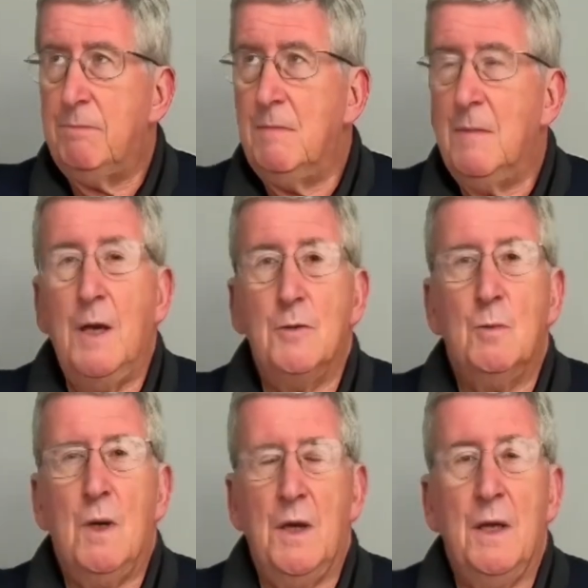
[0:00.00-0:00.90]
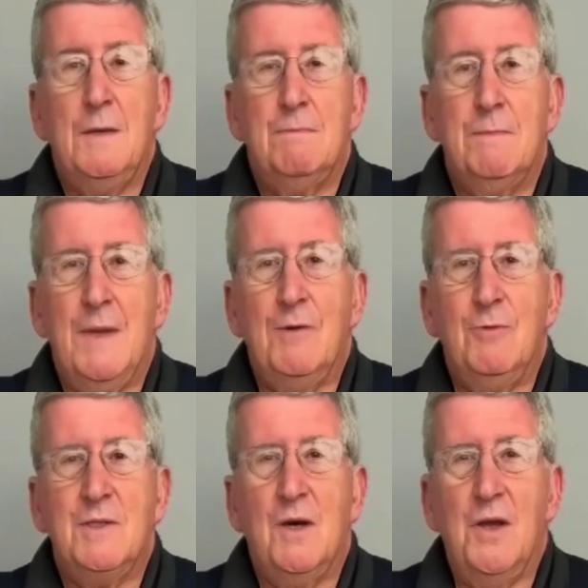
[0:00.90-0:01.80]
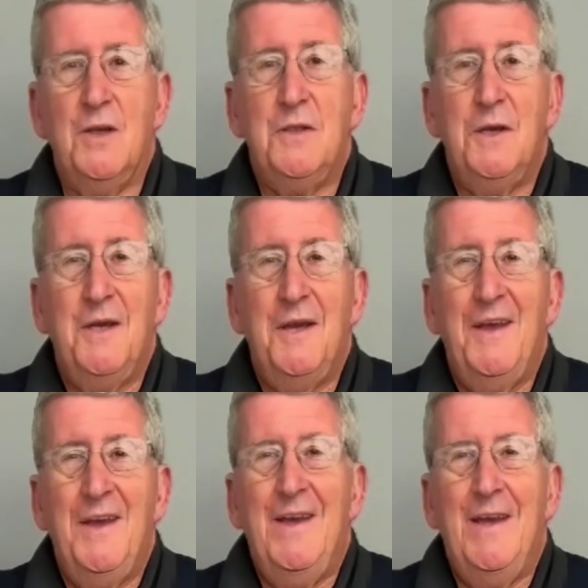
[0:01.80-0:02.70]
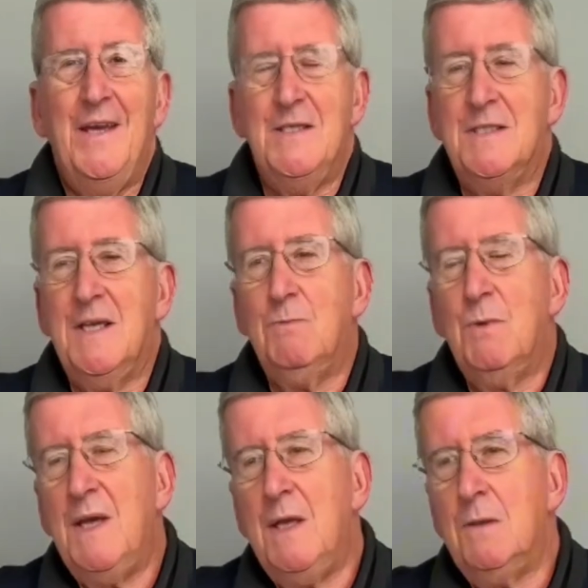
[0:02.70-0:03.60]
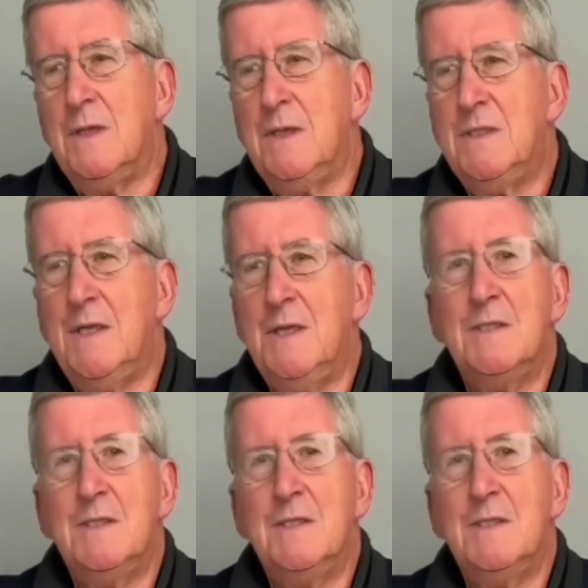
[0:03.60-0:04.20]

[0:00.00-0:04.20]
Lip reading: O'Dwyer, now retired, he said, well, it's